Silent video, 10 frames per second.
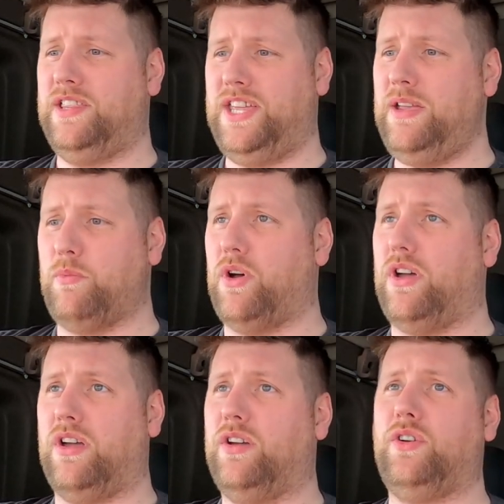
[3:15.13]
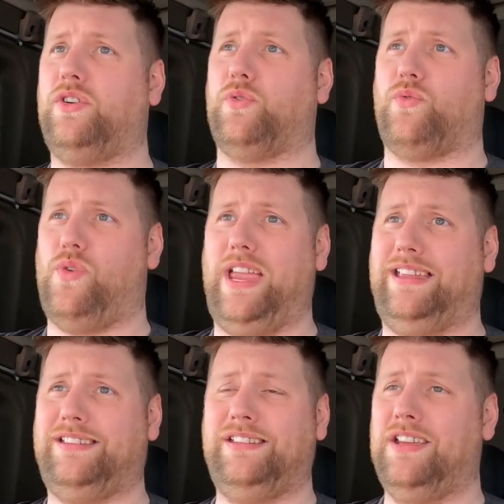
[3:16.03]
They were
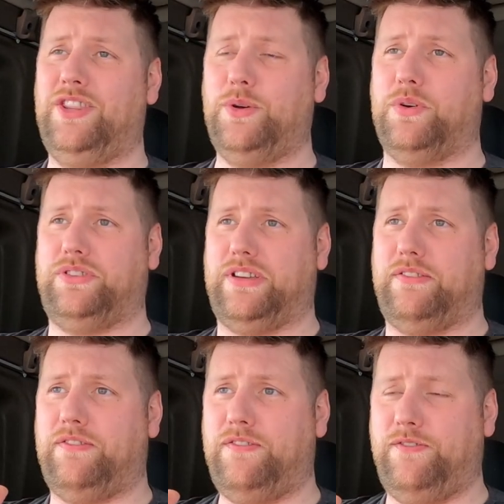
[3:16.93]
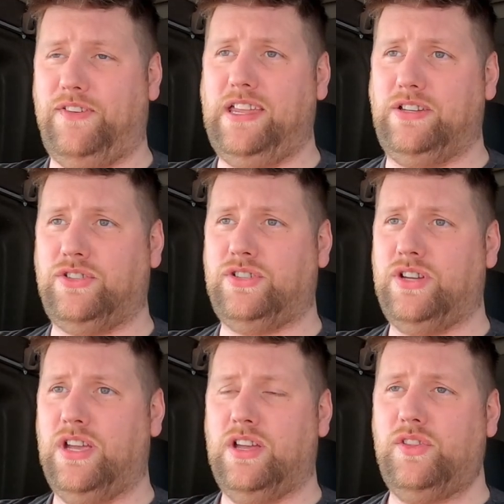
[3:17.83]
great. There was a fish,
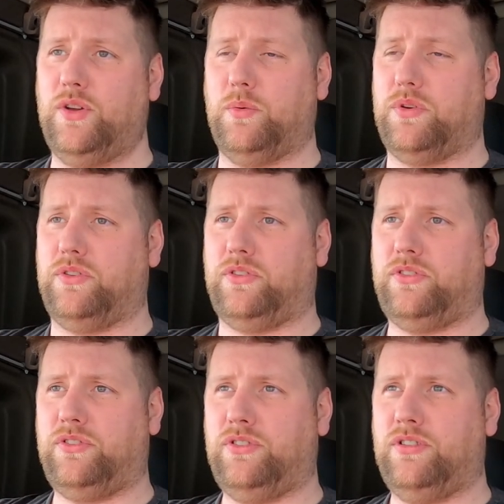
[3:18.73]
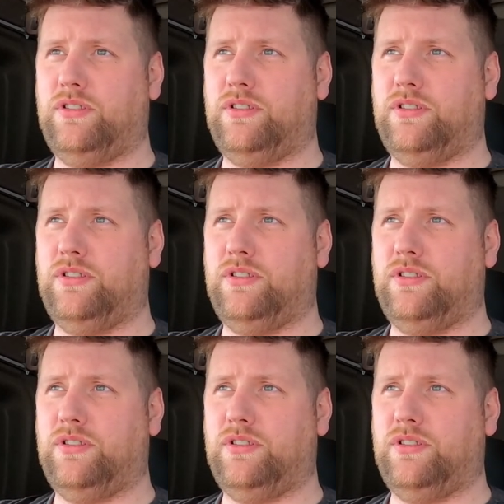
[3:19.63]
there was